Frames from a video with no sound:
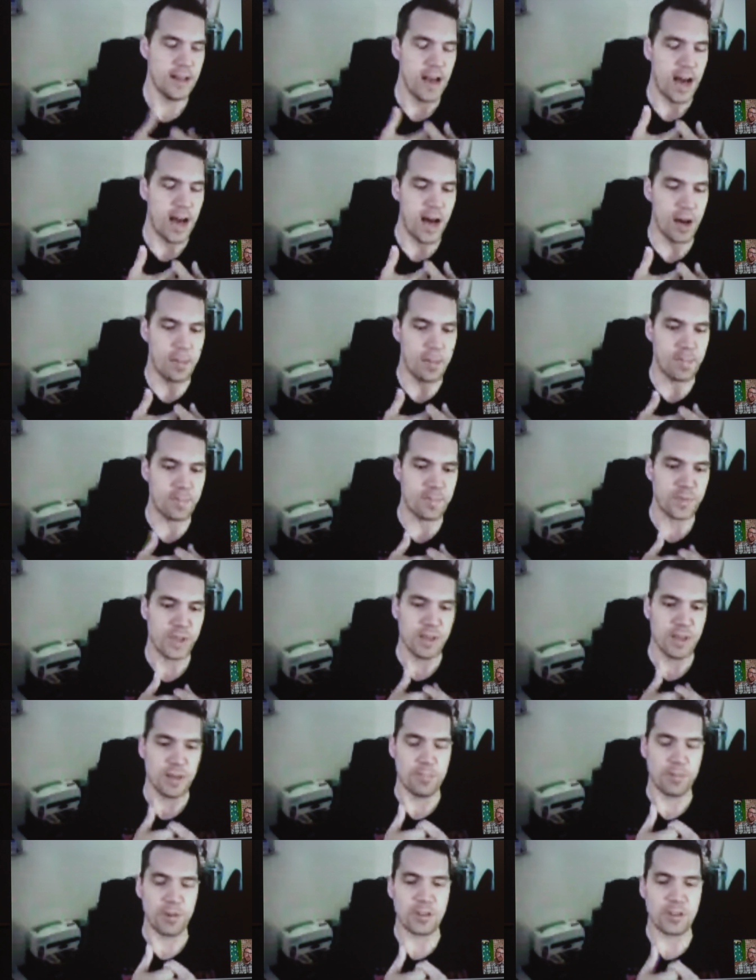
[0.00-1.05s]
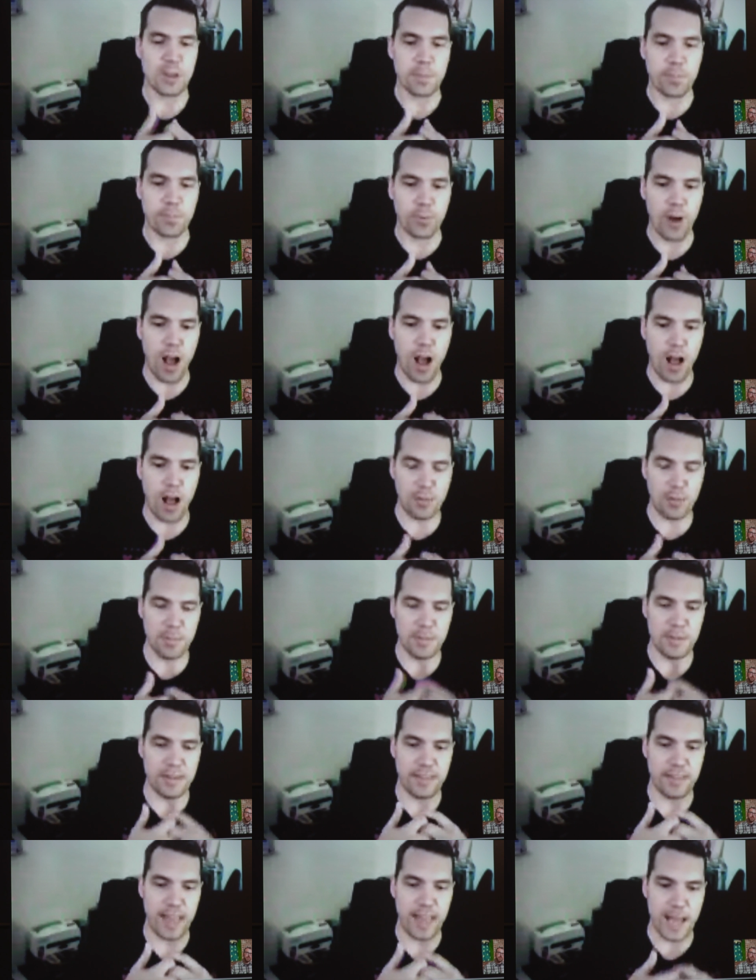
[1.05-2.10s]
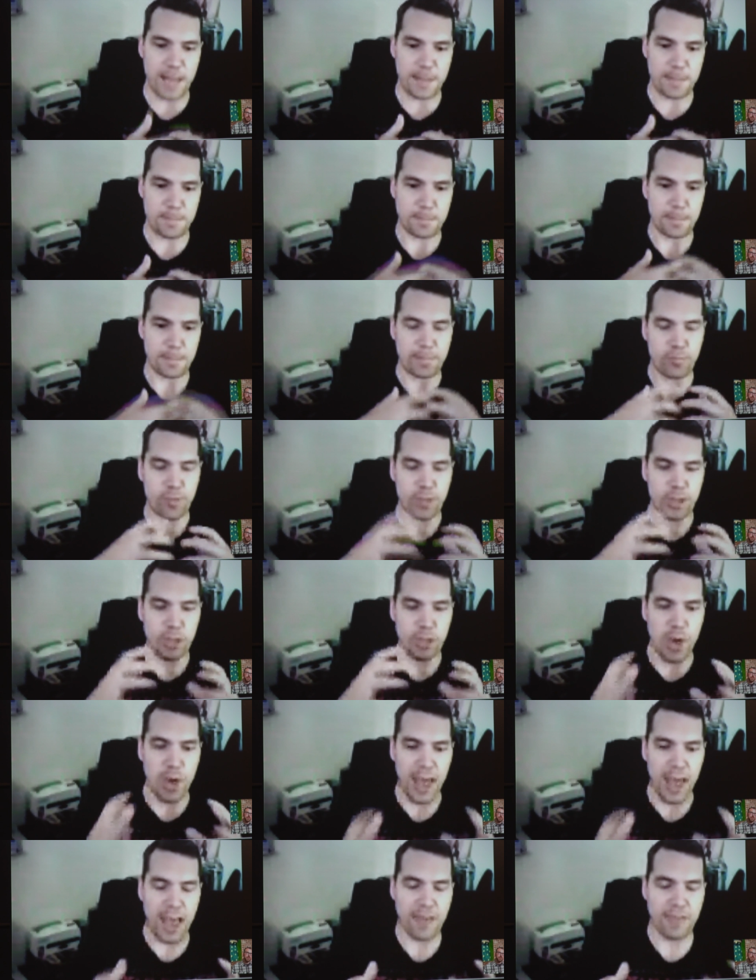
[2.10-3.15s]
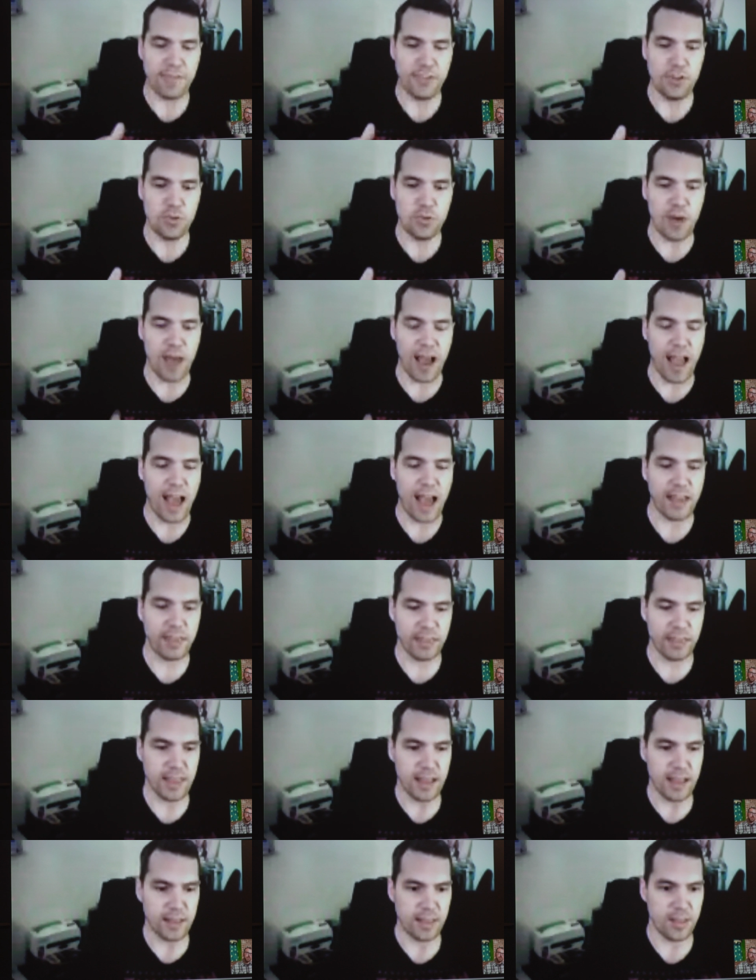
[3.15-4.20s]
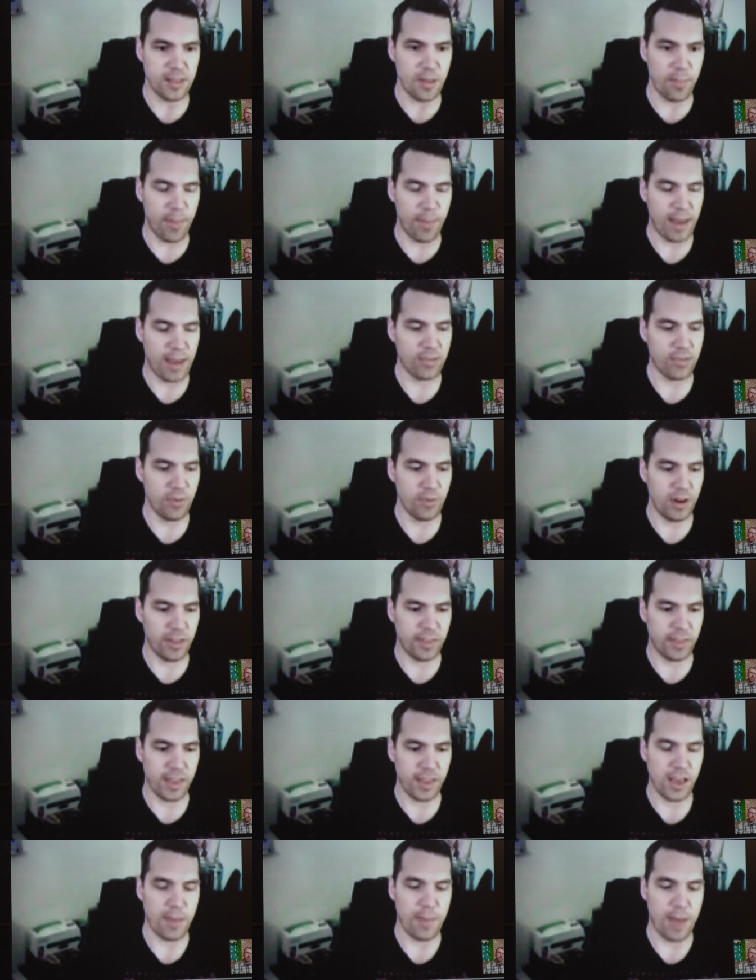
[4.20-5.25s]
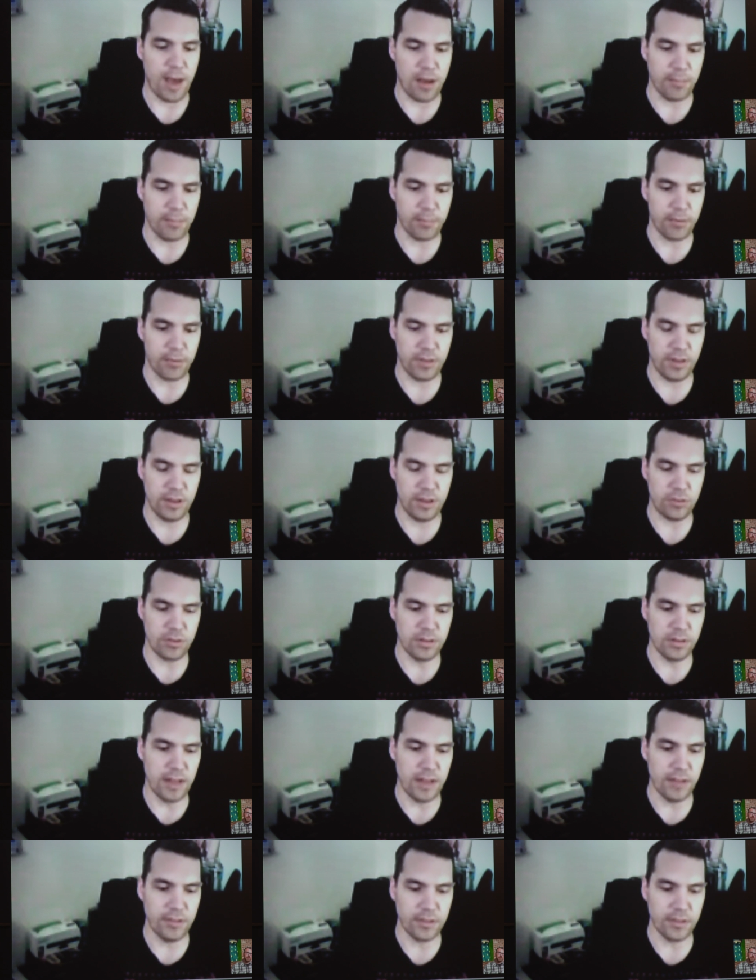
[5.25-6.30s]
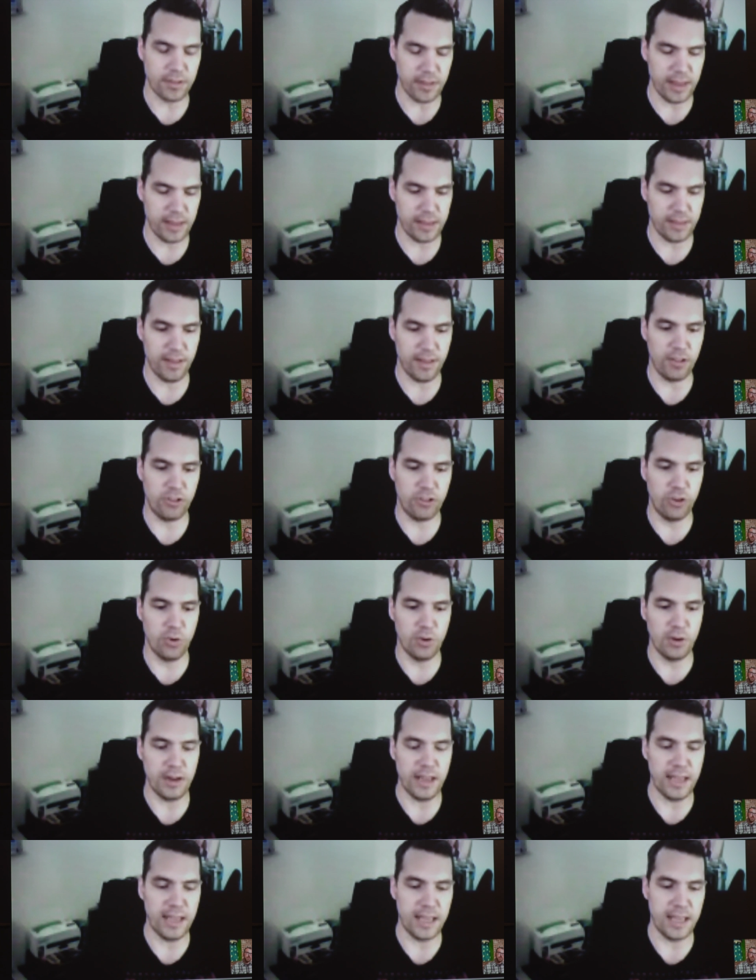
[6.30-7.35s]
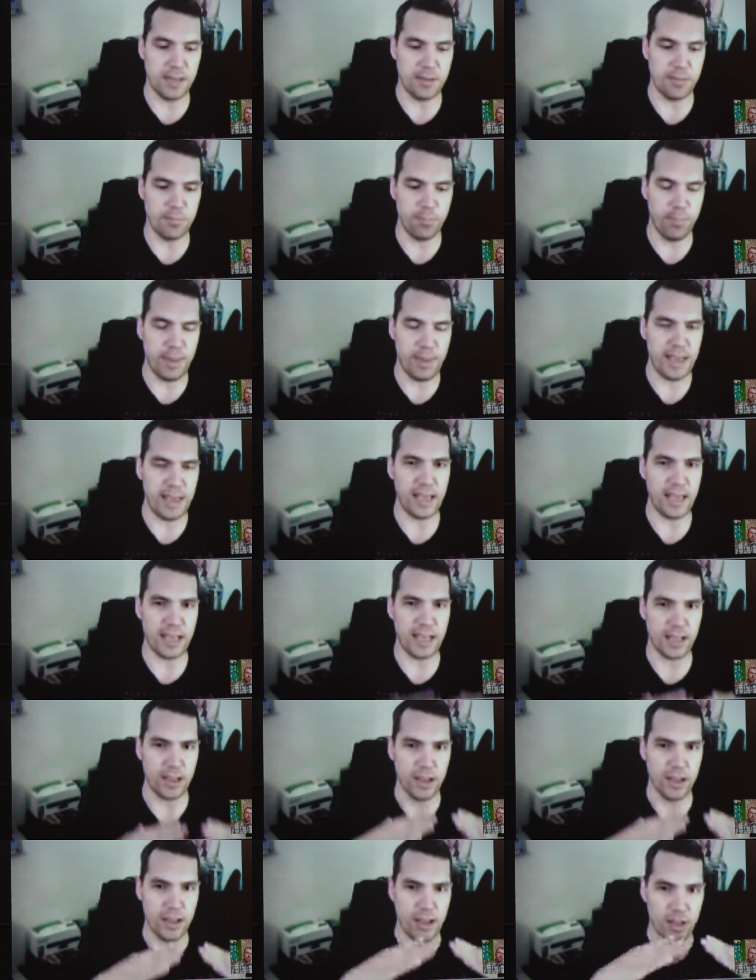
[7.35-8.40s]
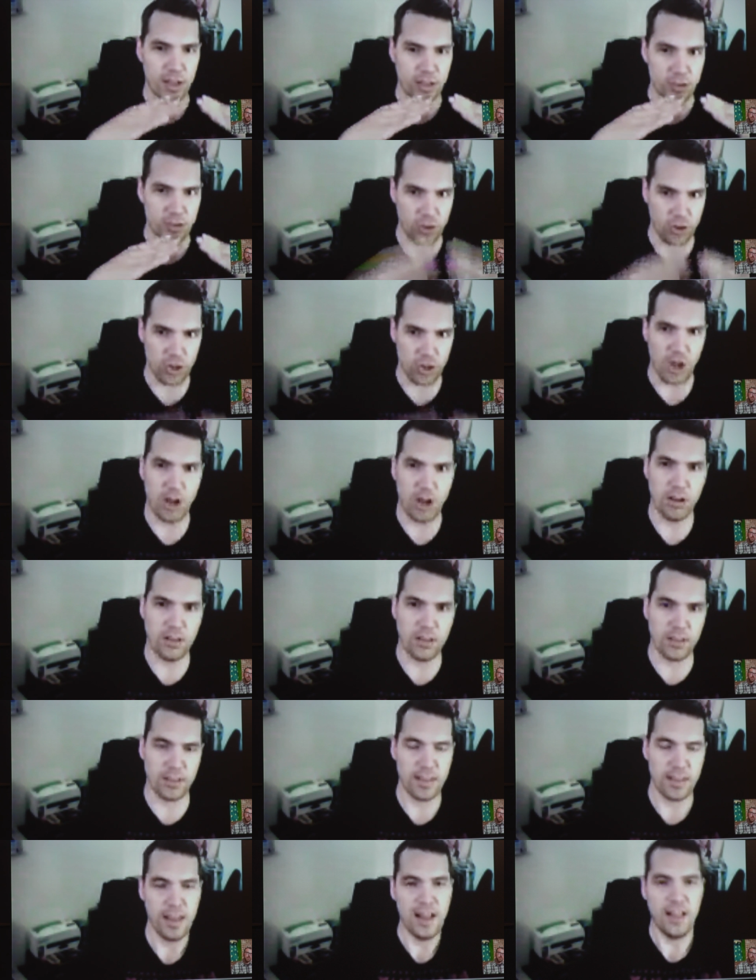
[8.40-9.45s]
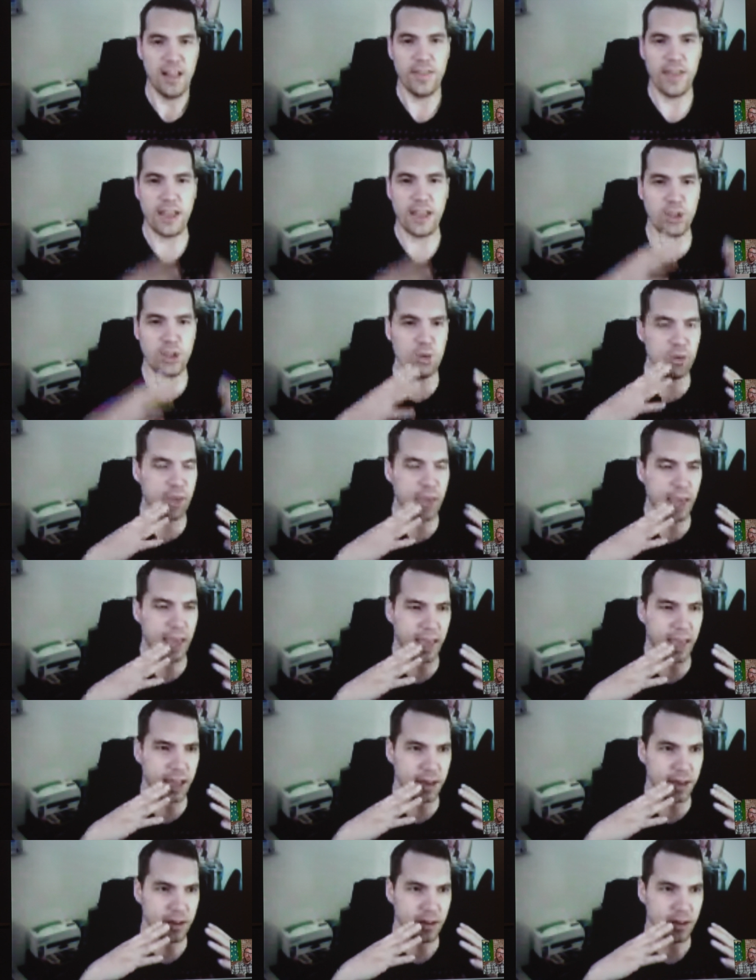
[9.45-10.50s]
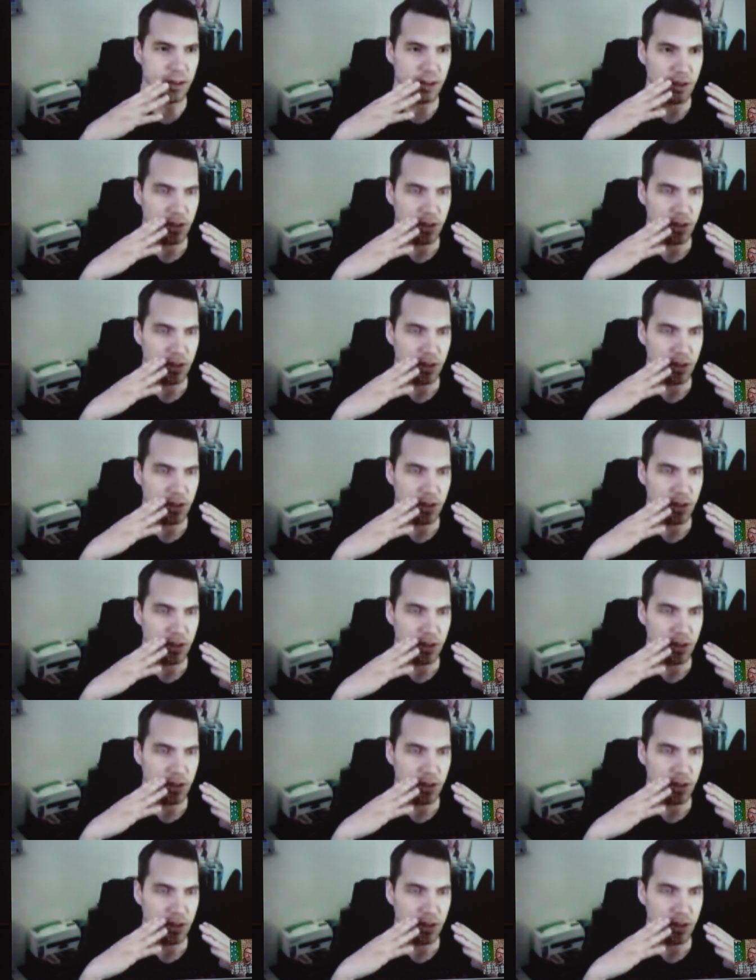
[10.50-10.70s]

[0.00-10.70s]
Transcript: Um, but the problem is that you have to, I, I think that the best way to think about procedural levels is to do it in big chunks that you can